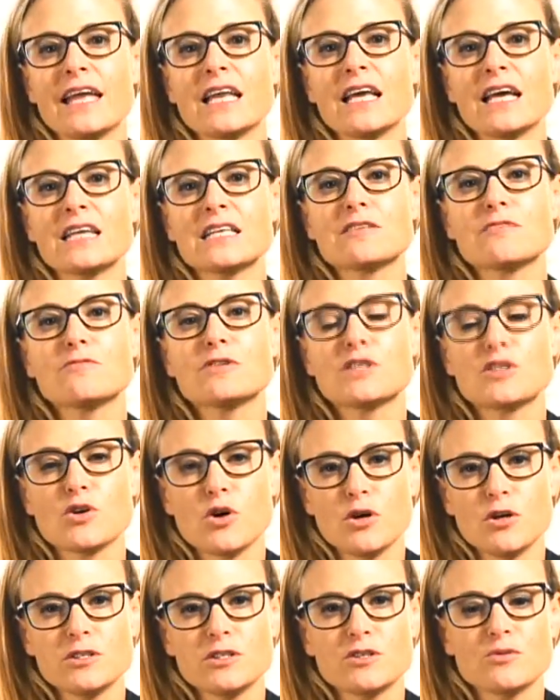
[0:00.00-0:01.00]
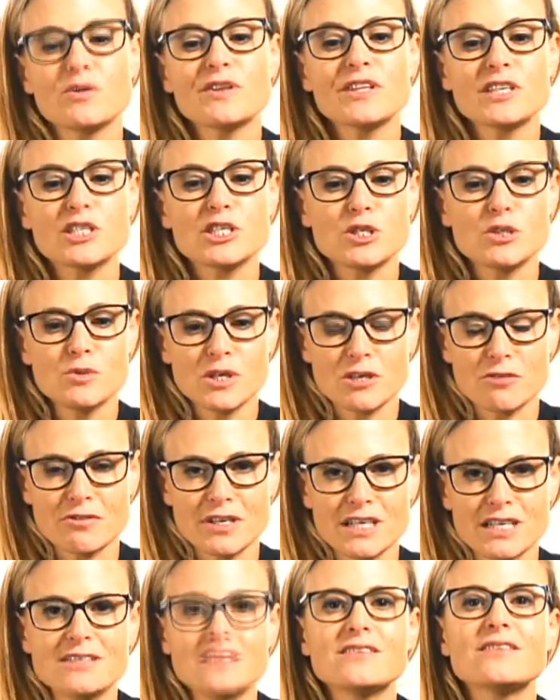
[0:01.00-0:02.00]
And as a result, when the two
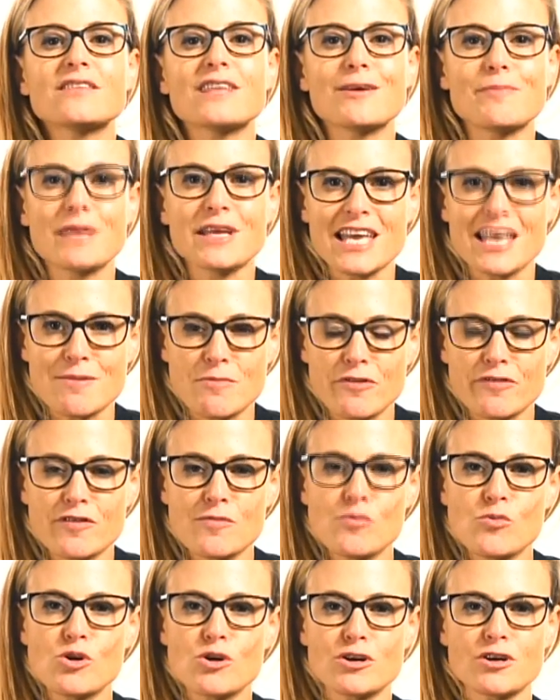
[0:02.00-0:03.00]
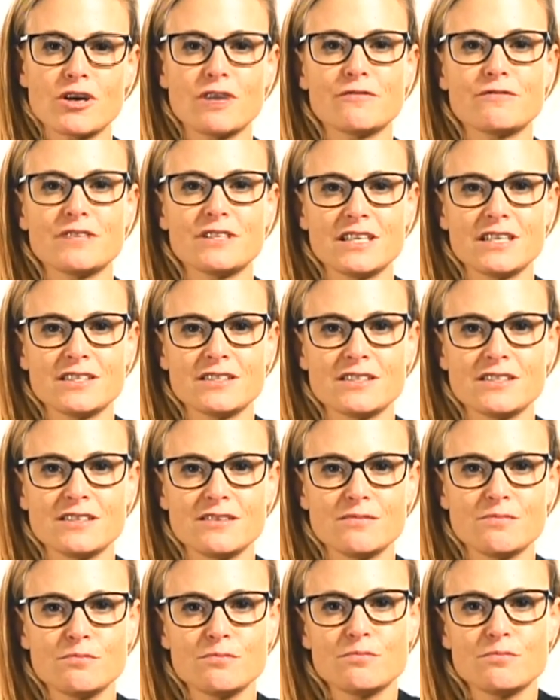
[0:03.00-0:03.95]
agreed, they became even more confident.